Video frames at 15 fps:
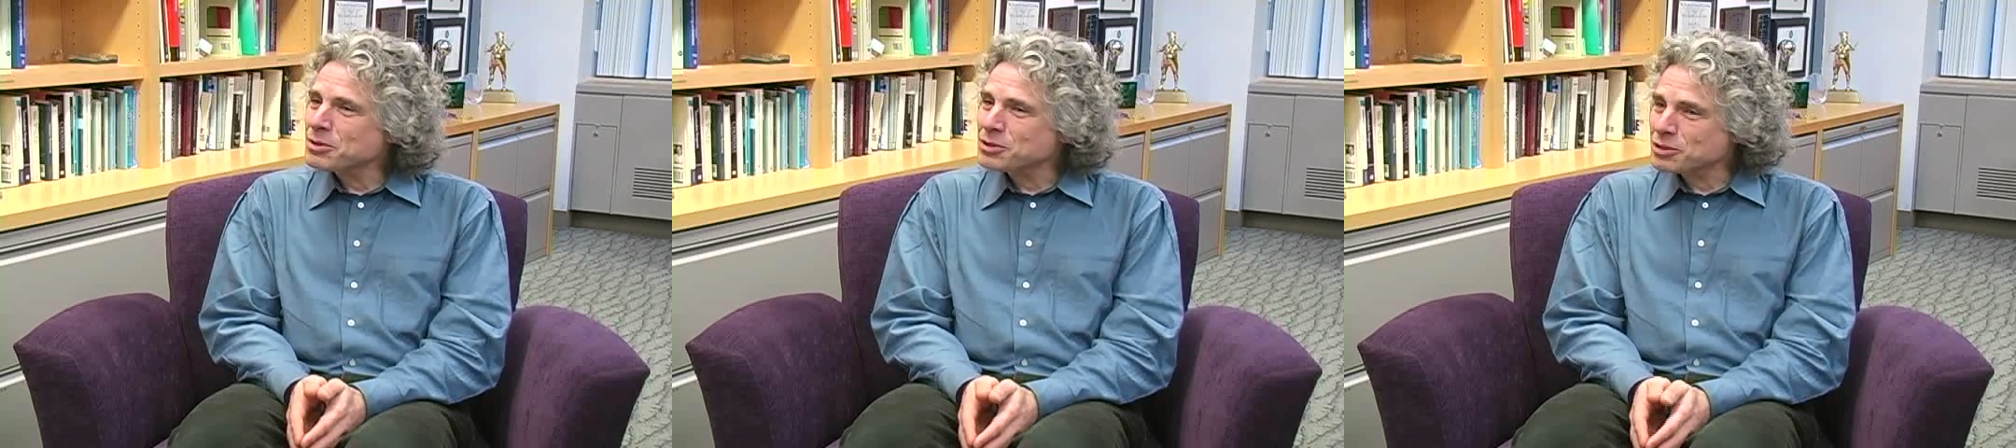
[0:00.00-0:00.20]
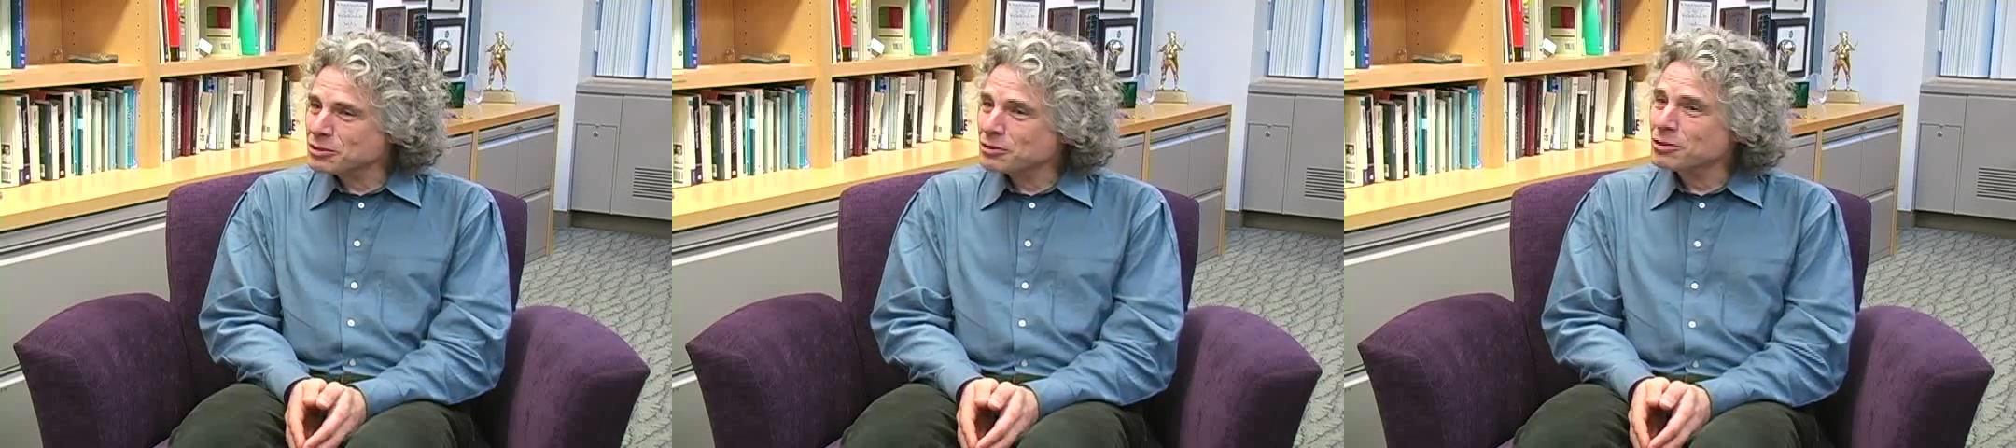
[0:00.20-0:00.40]

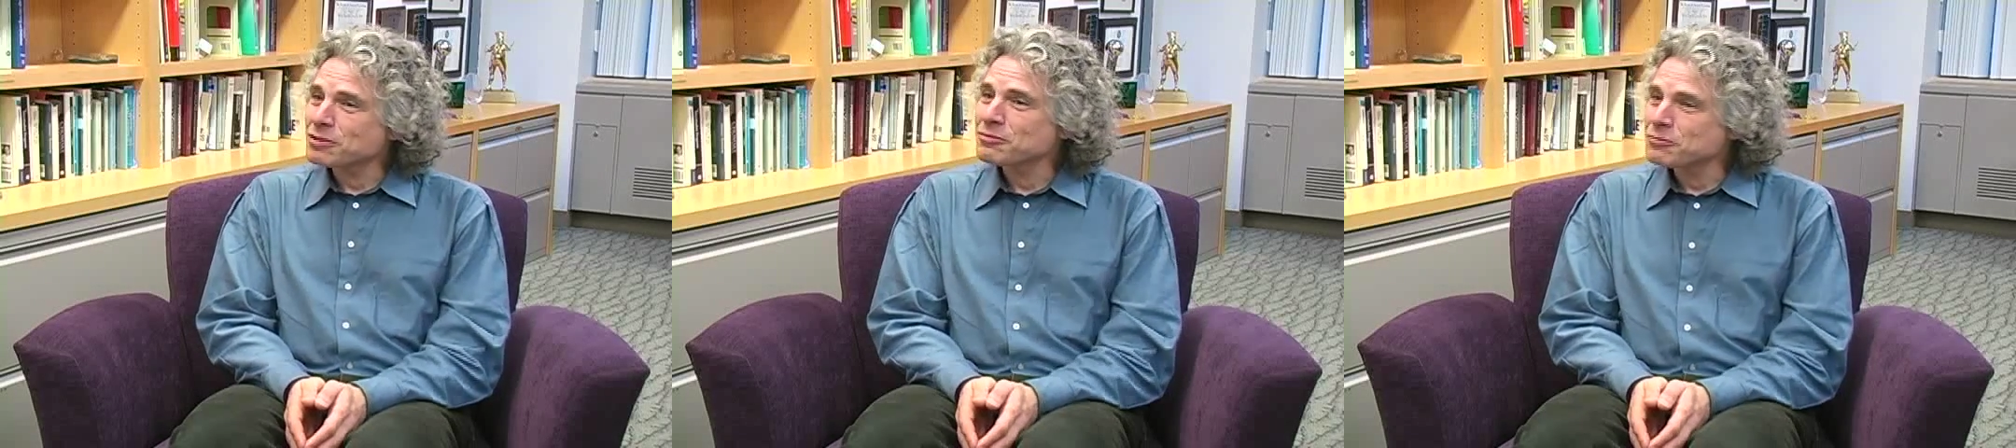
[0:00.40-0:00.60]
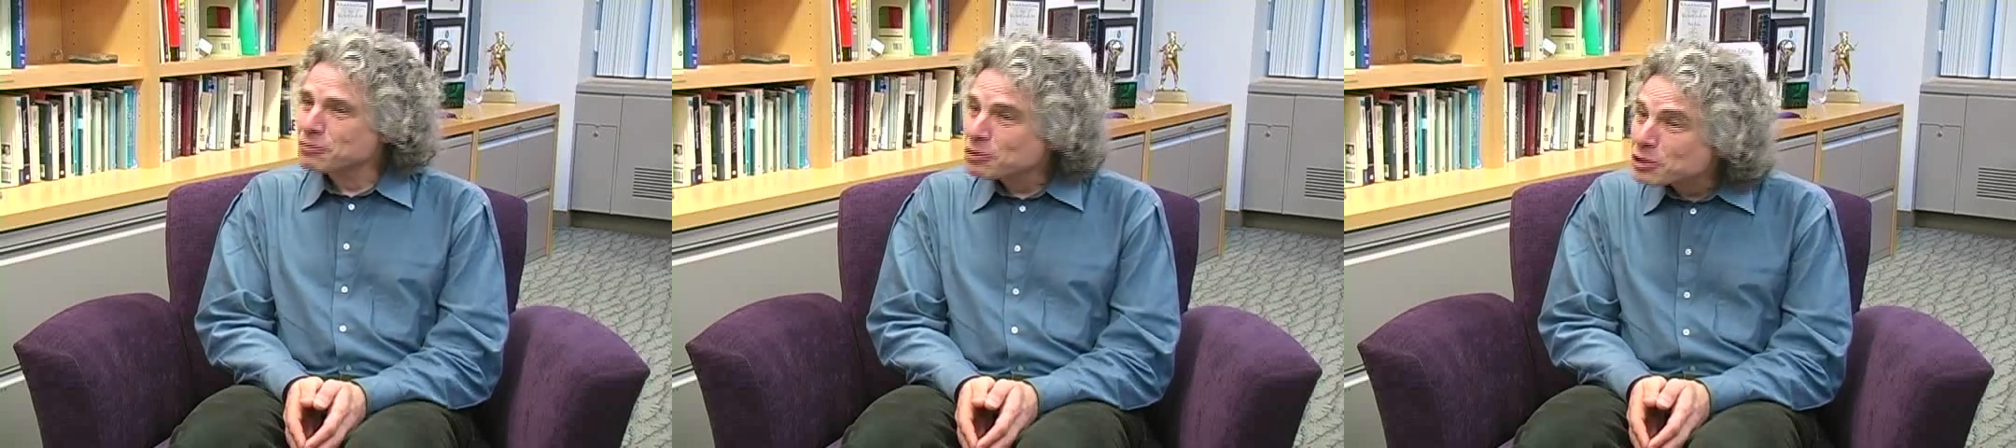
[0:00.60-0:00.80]
person look
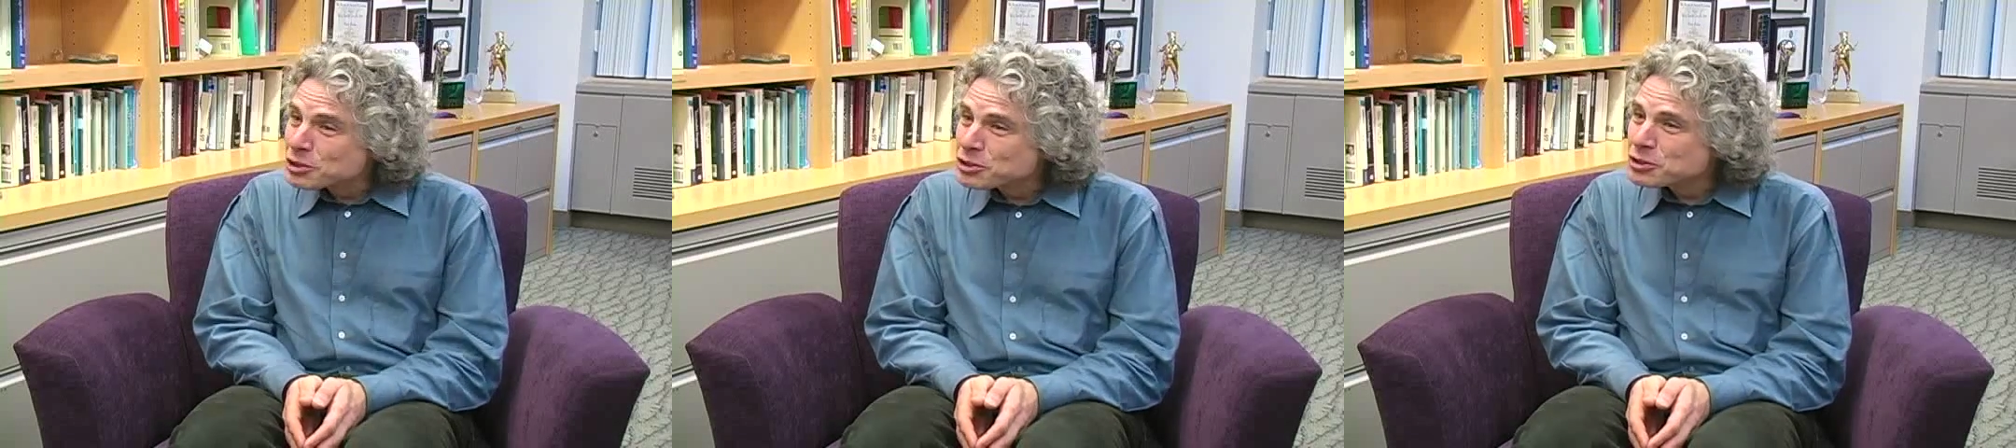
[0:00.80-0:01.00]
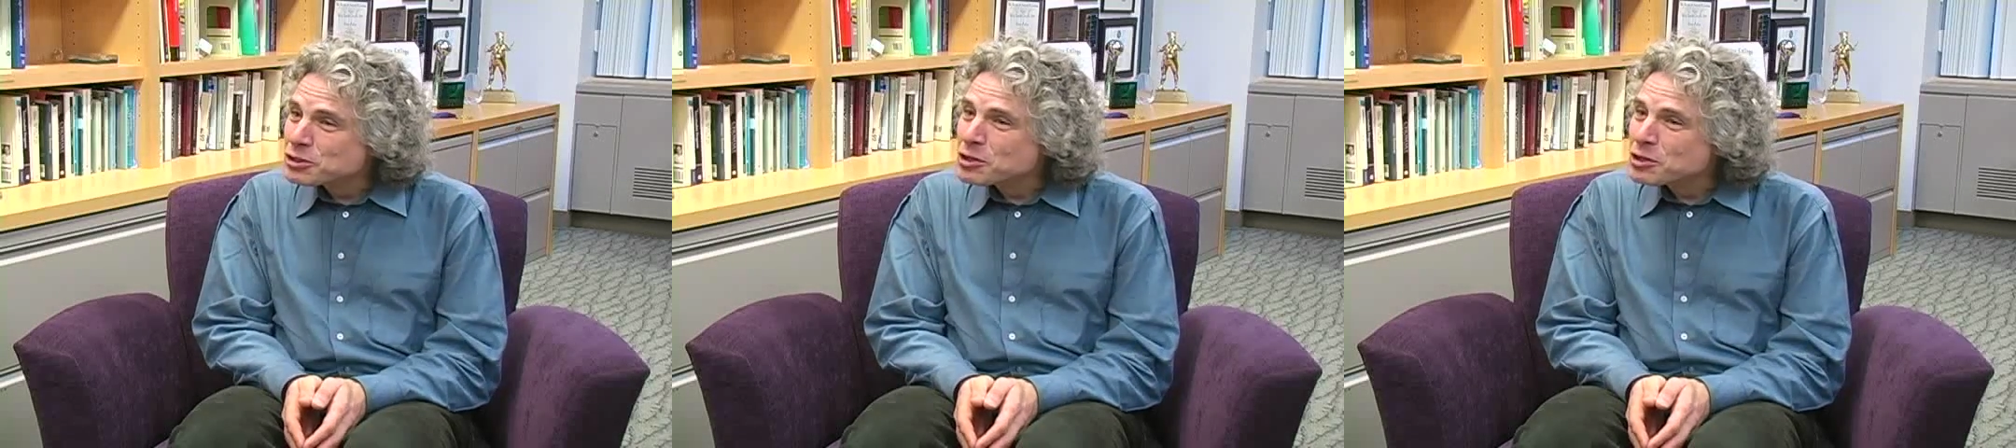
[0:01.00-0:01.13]
foolish,